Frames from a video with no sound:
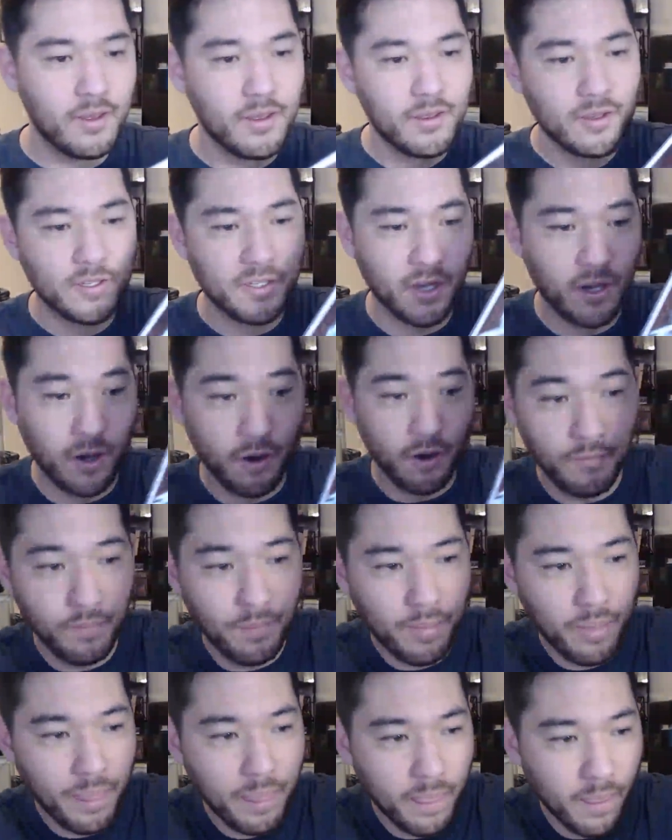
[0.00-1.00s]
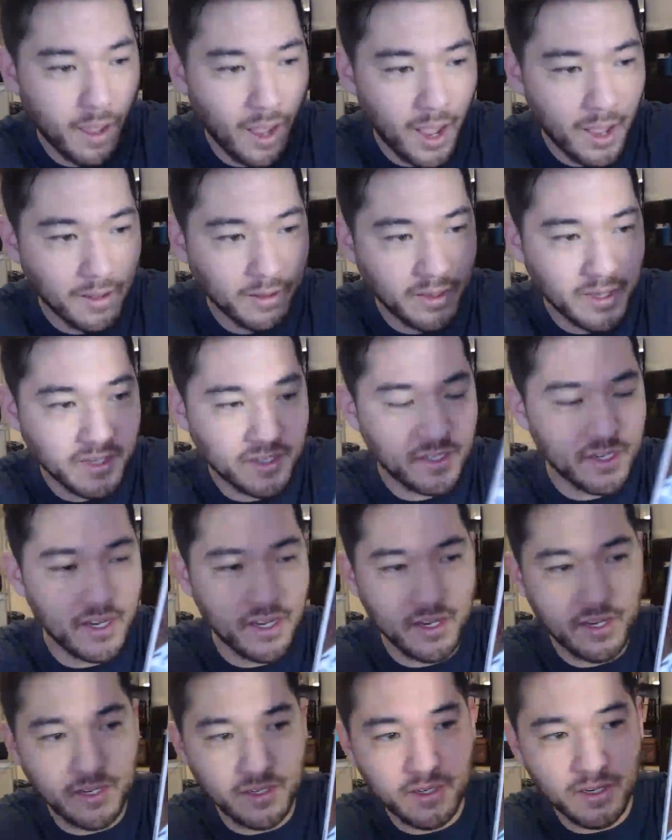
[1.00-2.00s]
So this
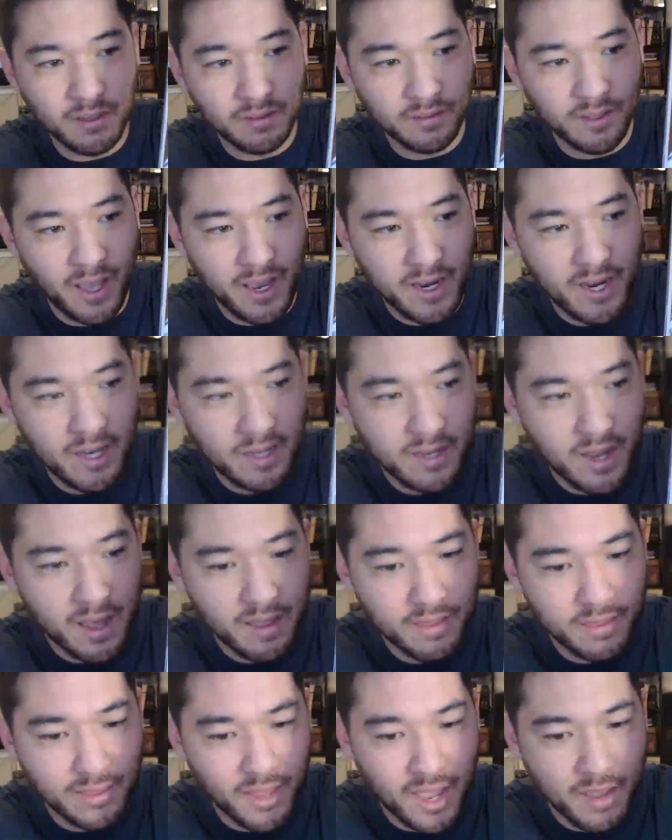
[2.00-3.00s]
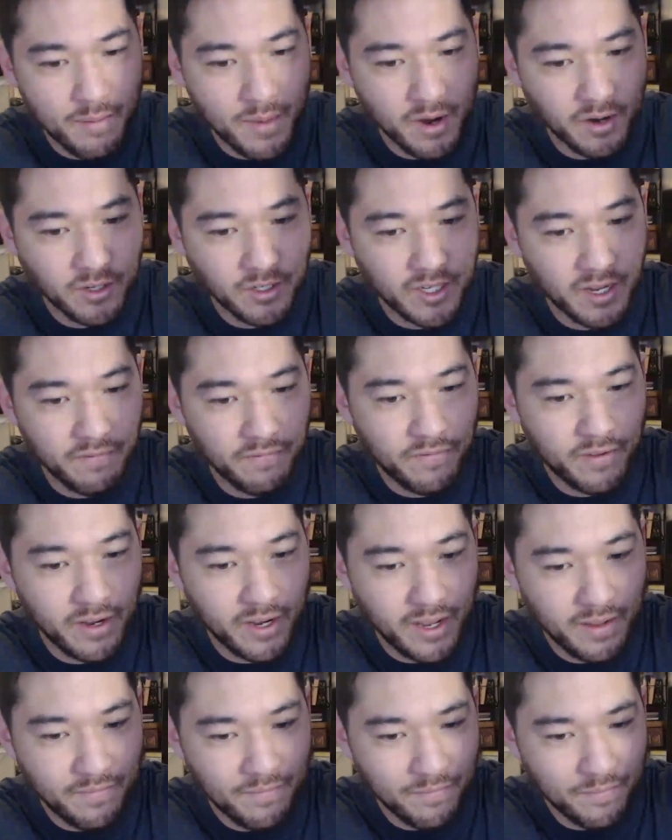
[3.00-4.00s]
is Lady Death Nightmare
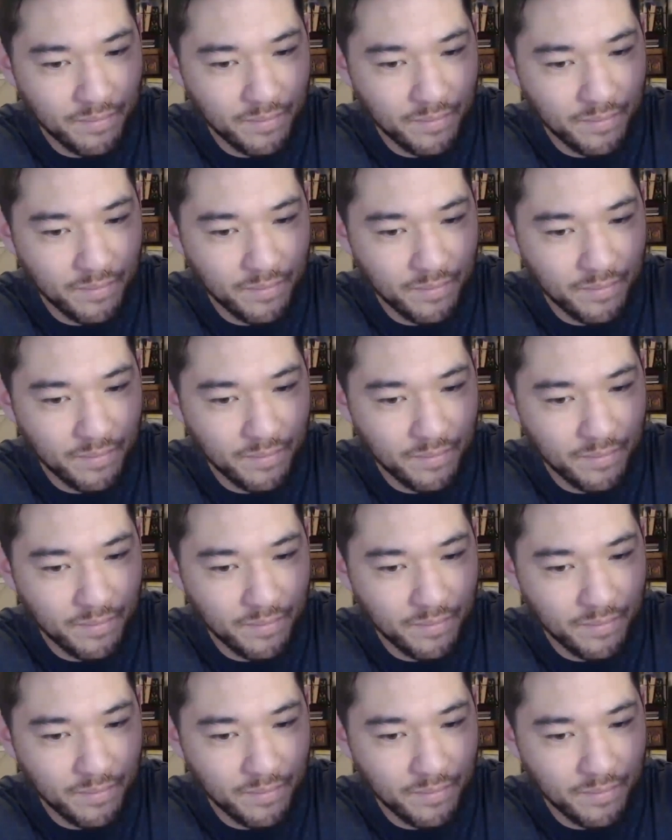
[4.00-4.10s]
Symphony.